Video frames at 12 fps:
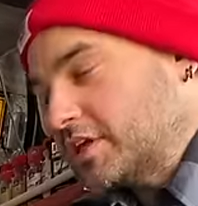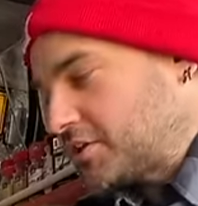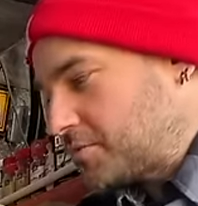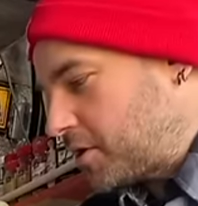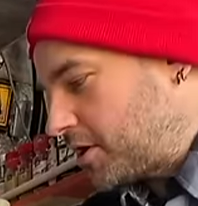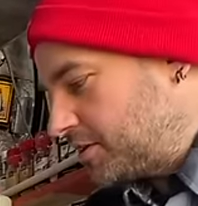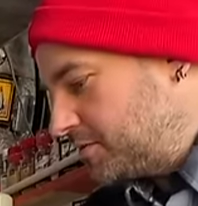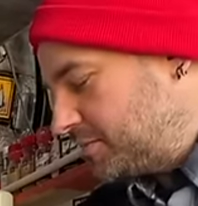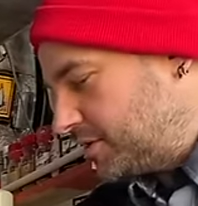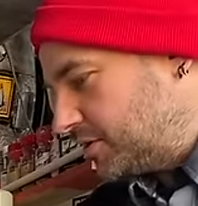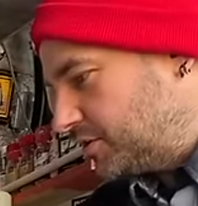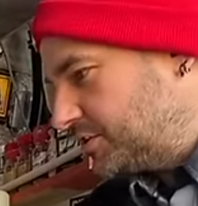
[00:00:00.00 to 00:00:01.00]
the other part of the
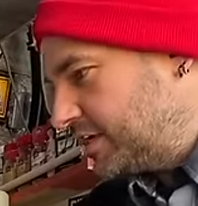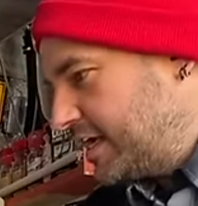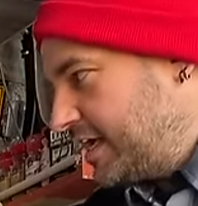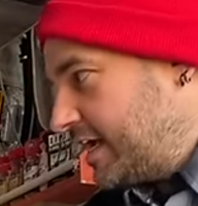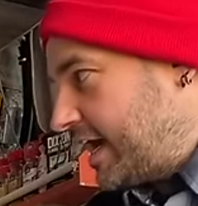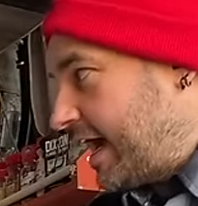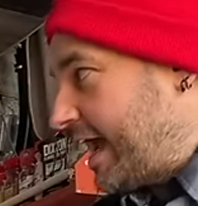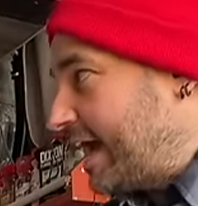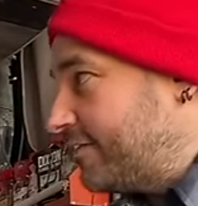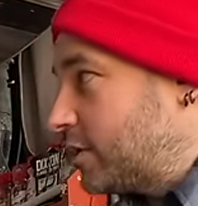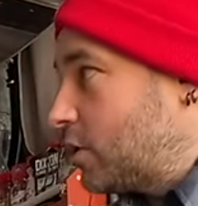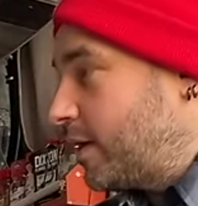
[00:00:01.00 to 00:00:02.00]
build. I
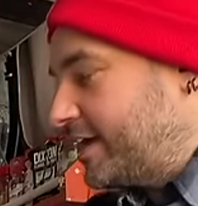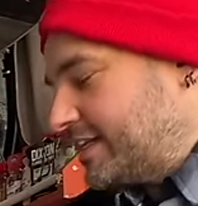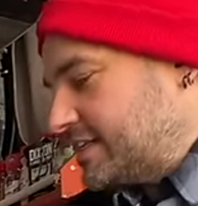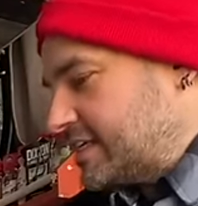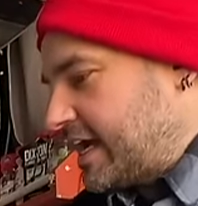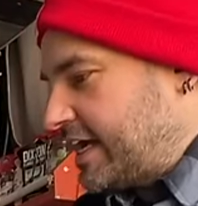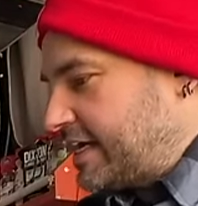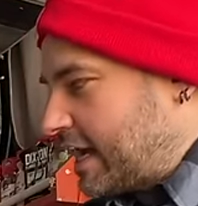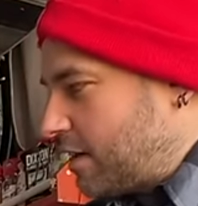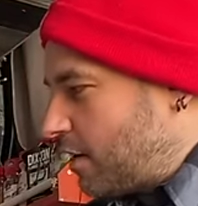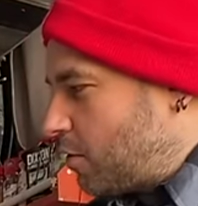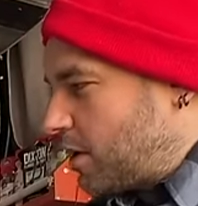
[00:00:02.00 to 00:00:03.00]
haven't quite designed how
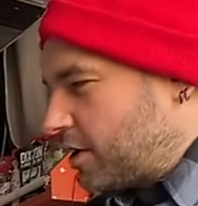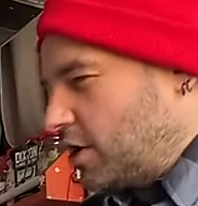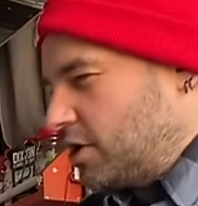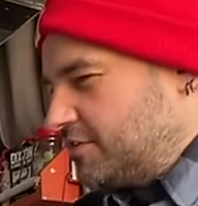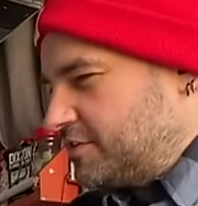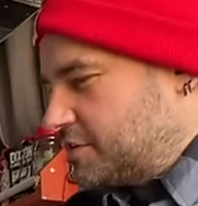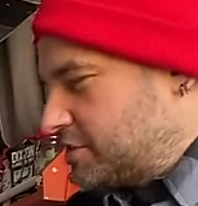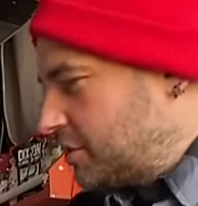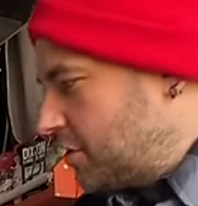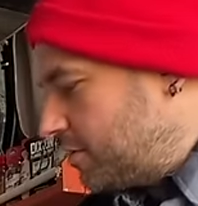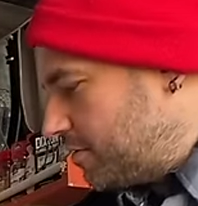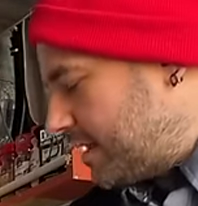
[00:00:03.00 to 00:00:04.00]
I want all of this to
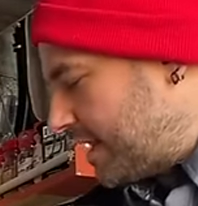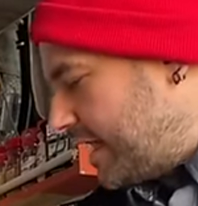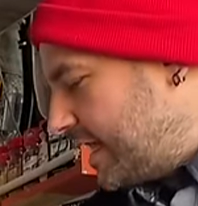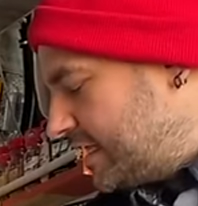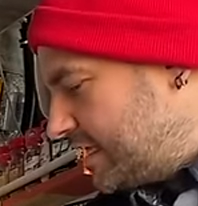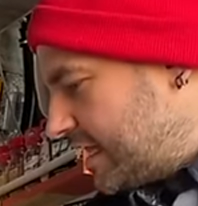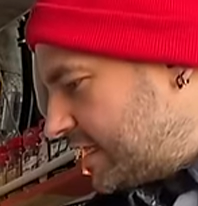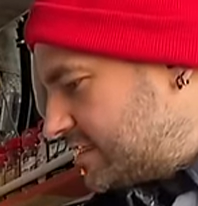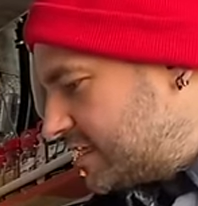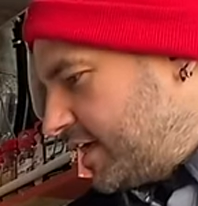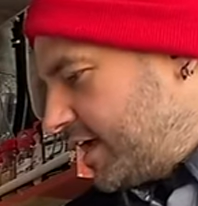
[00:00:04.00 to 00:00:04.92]
go in my head yet.